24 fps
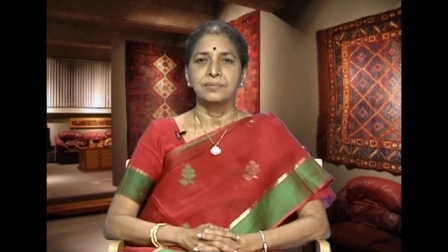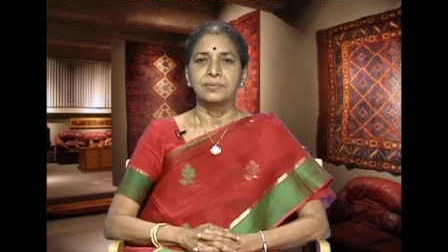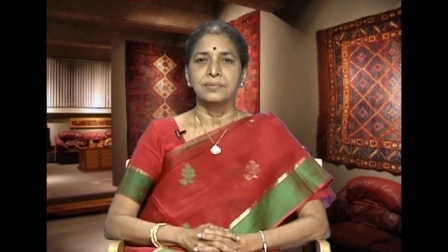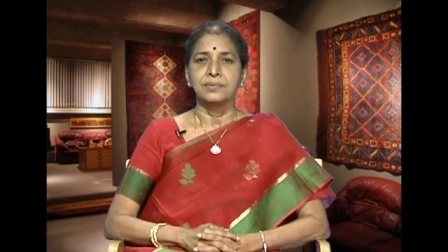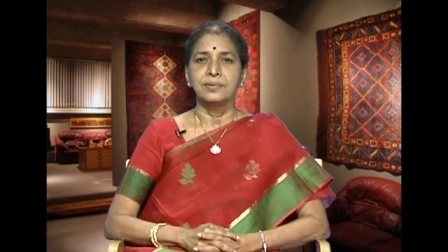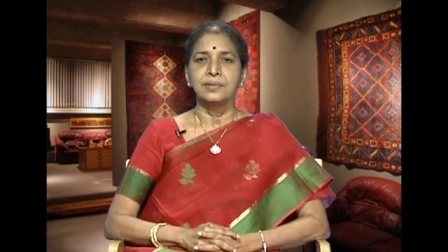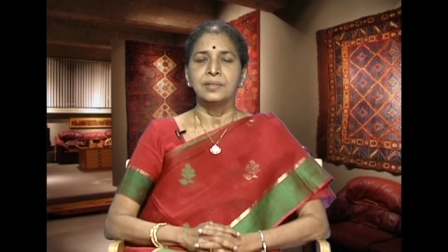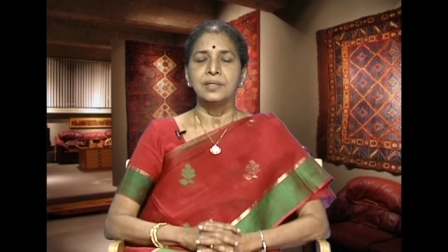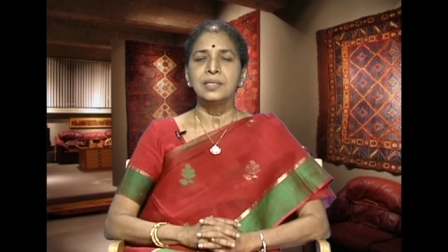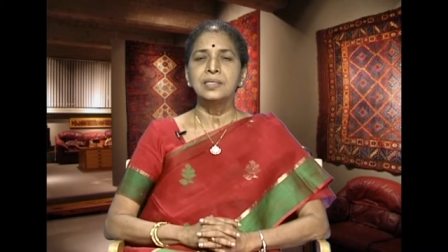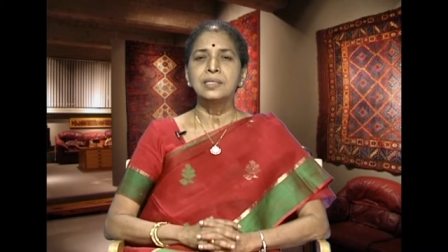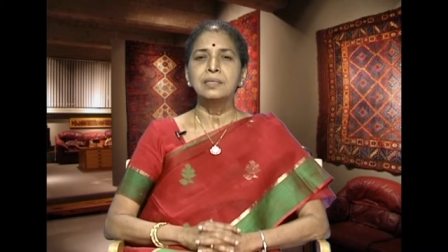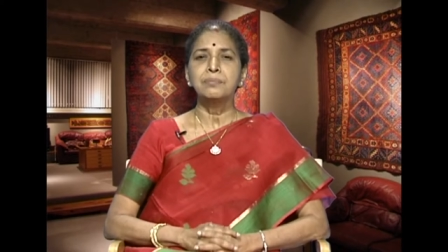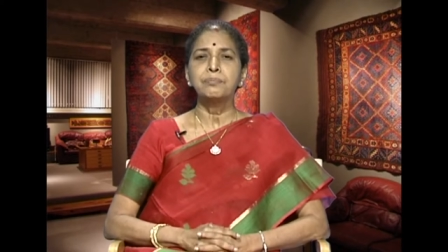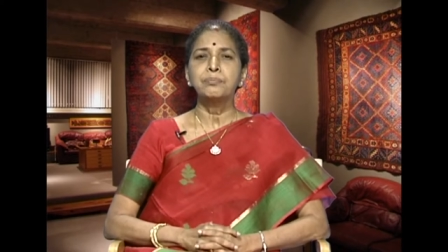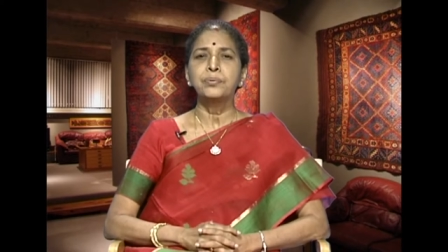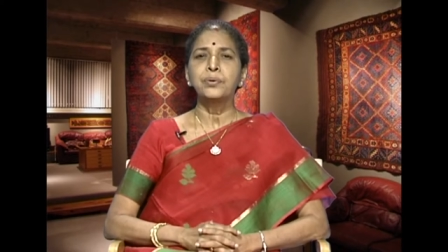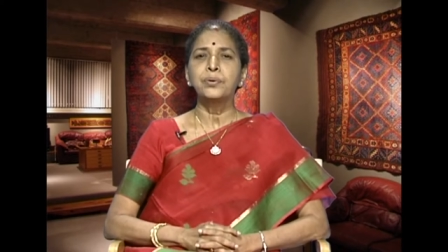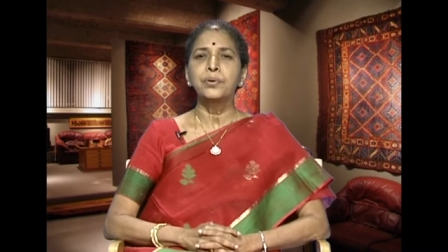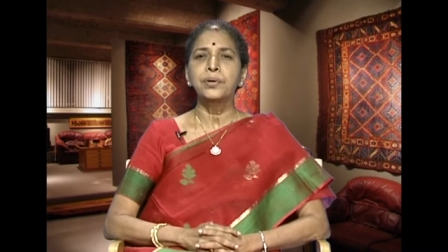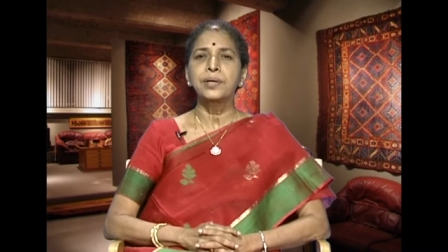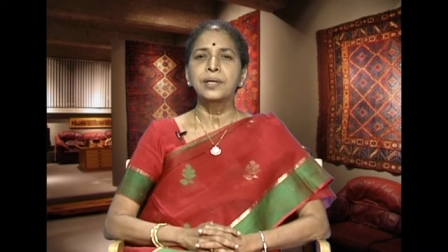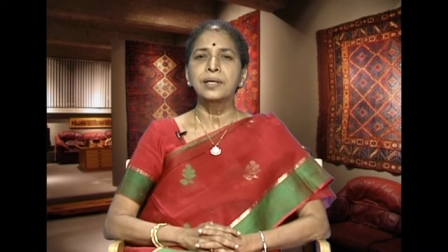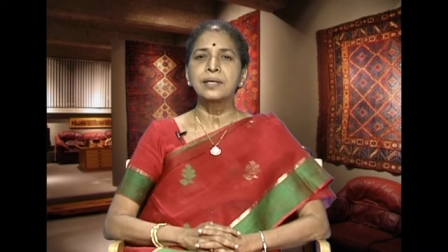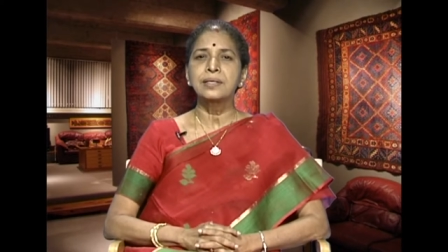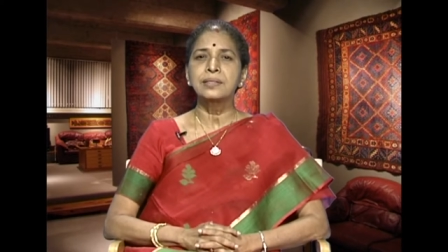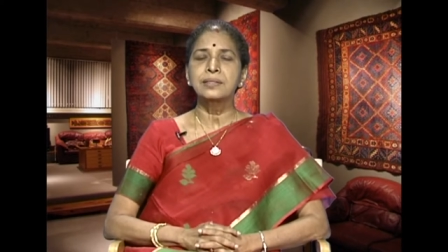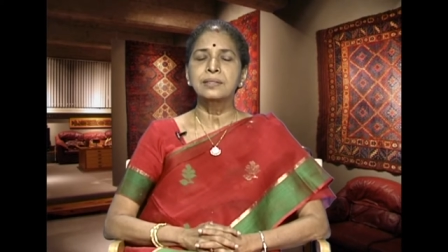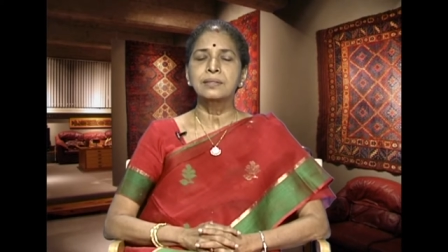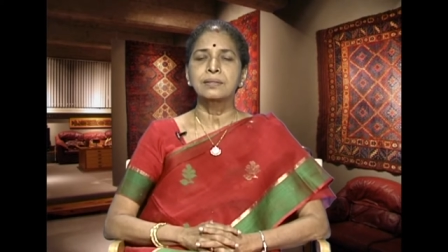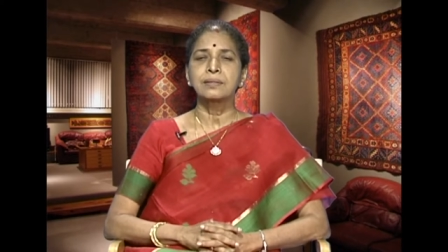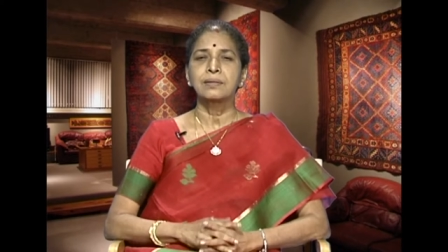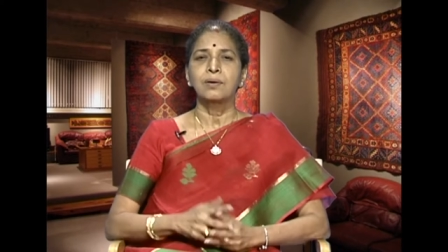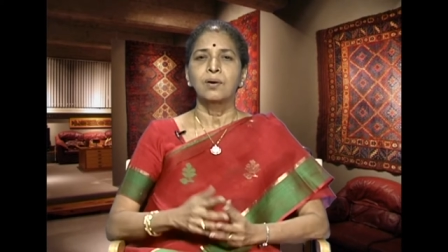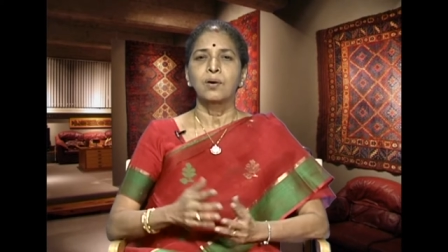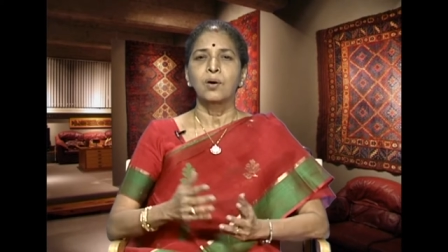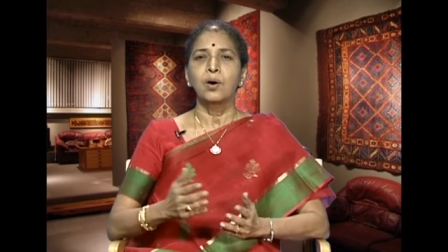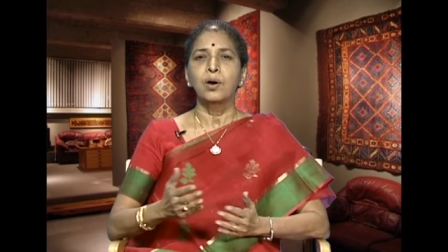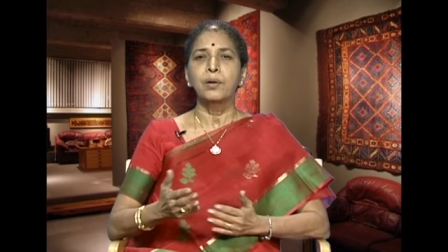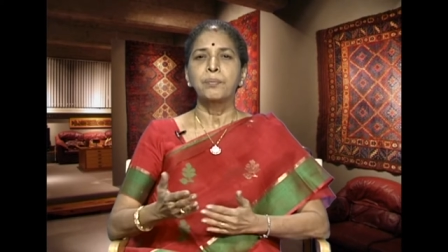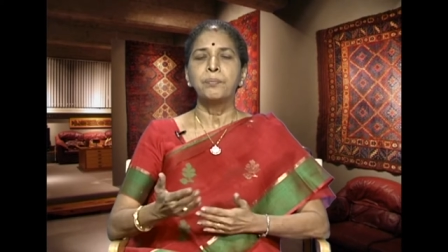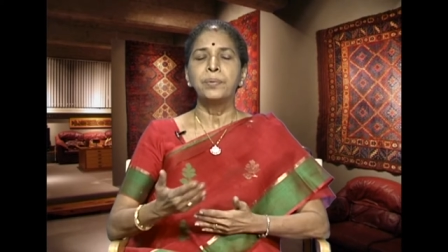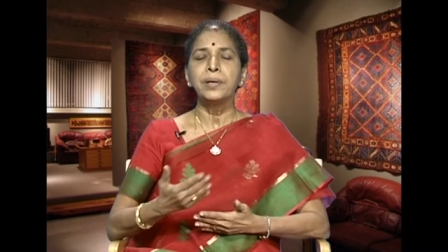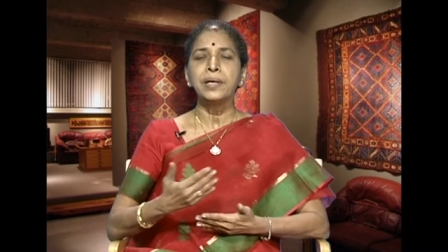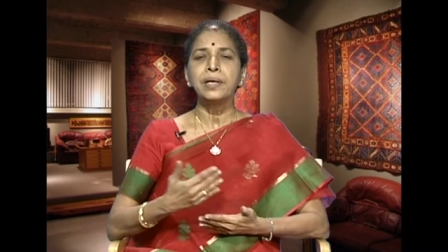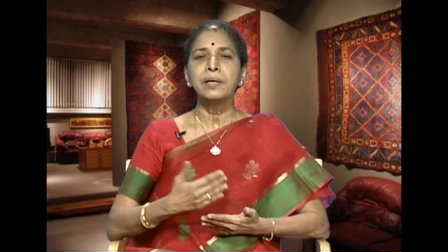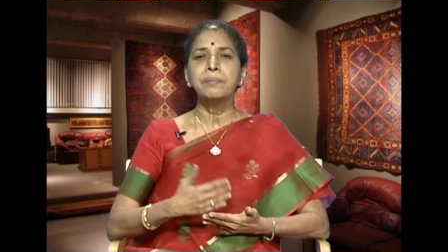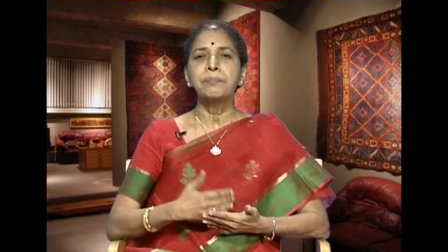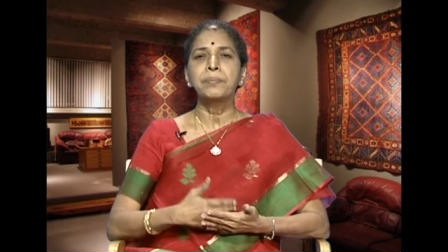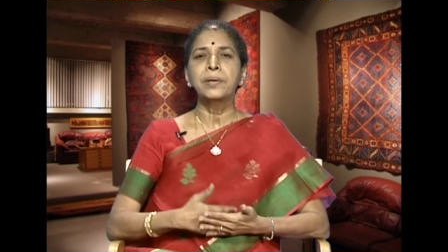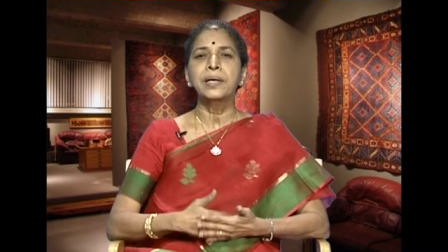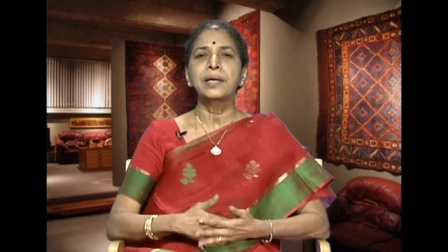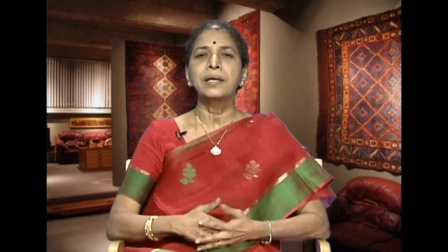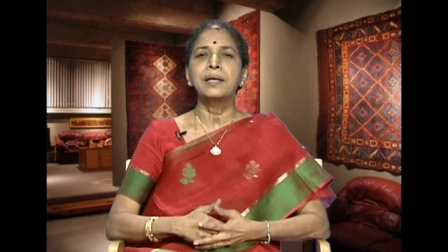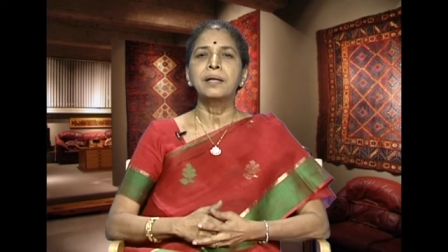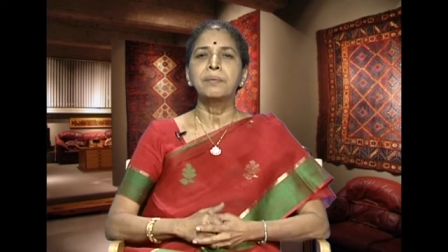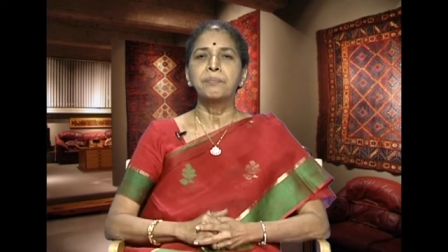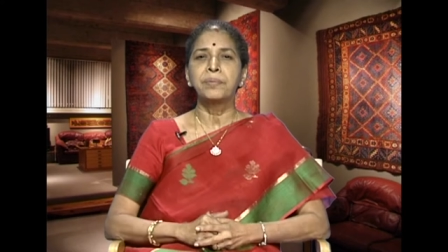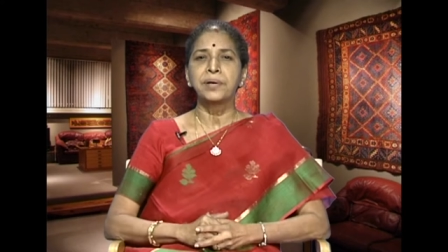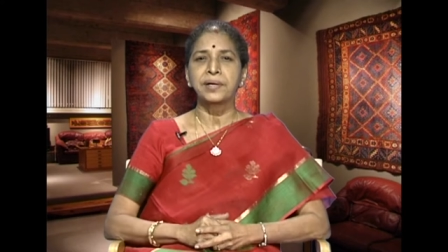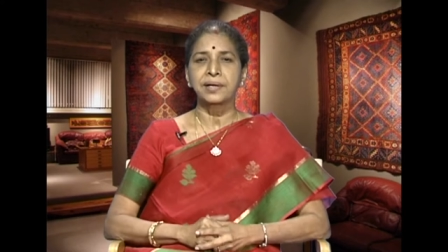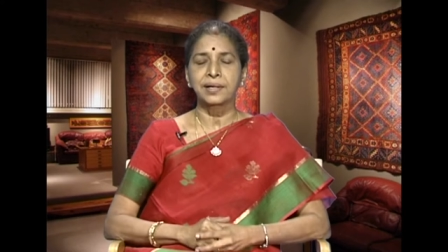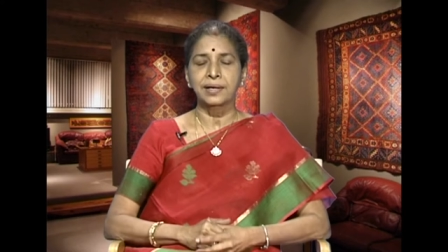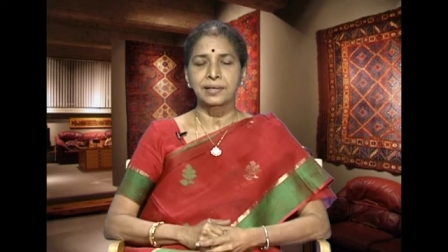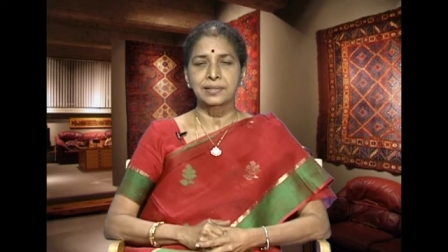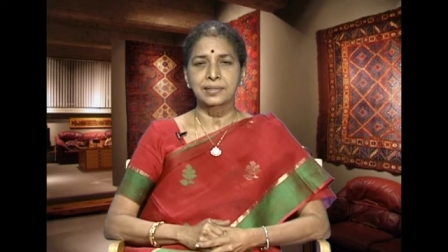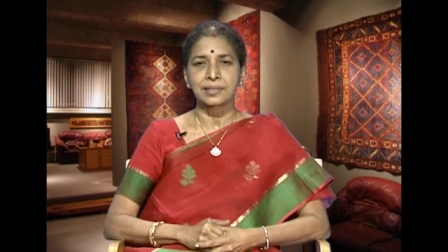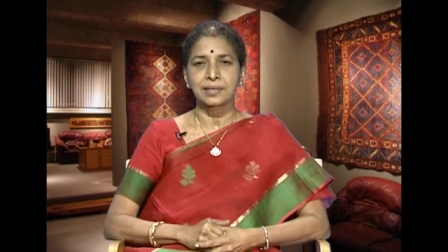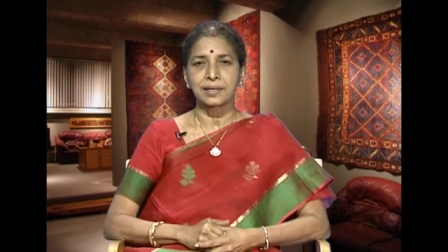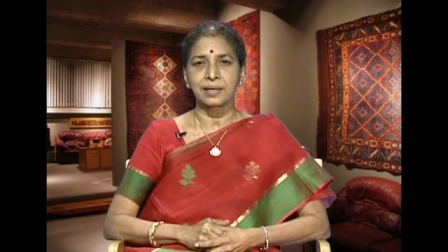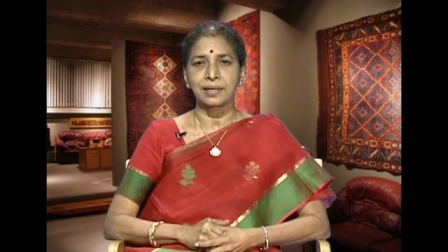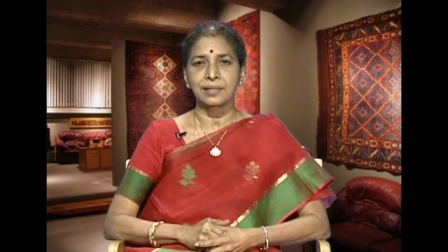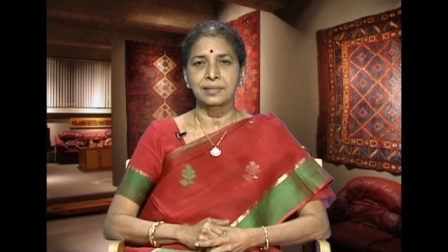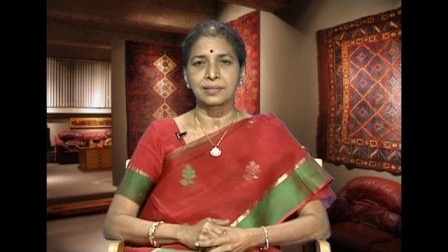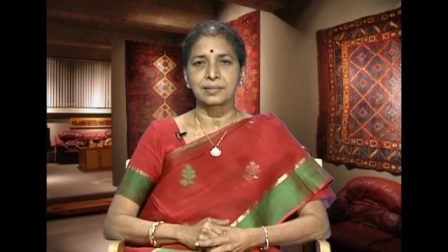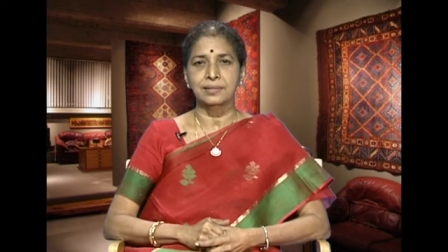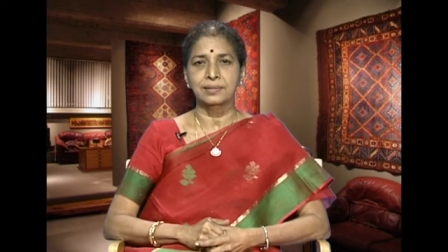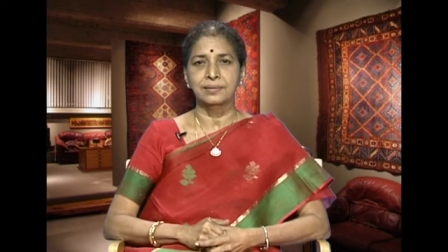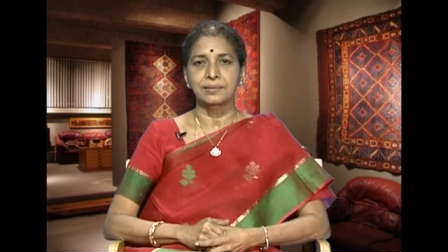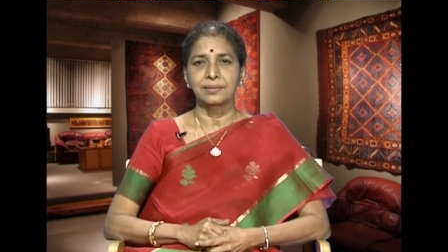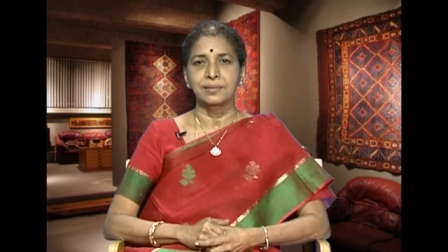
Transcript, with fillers: These impurities are being picked up by textiles,